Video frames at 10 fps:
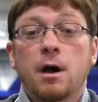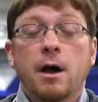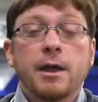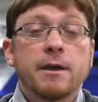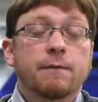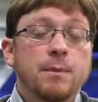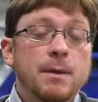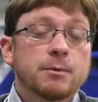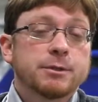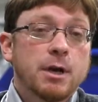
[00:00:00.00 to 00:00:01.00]
if
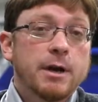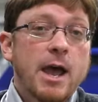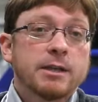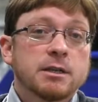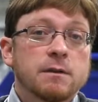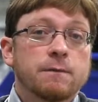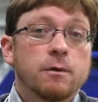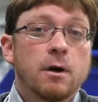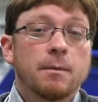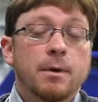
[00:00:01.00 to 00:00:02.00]
people start asking
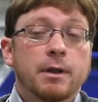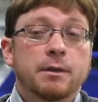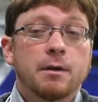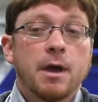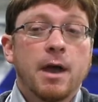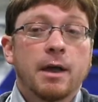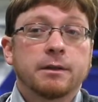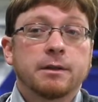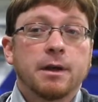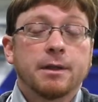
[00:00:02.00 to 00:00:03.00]
for it, but
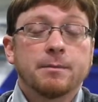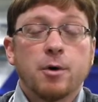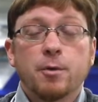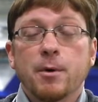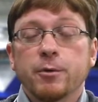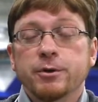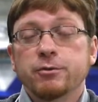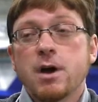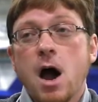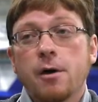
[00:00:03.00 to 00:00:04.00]
at the moment we do
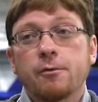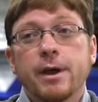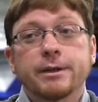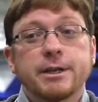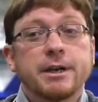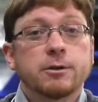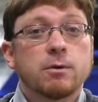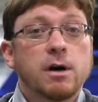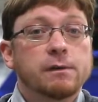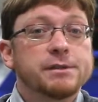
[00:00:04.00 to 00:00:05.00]
not rent any
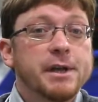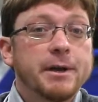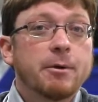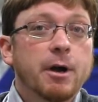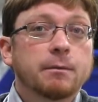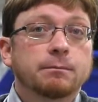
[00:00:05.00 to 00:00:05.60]
12s anywhere.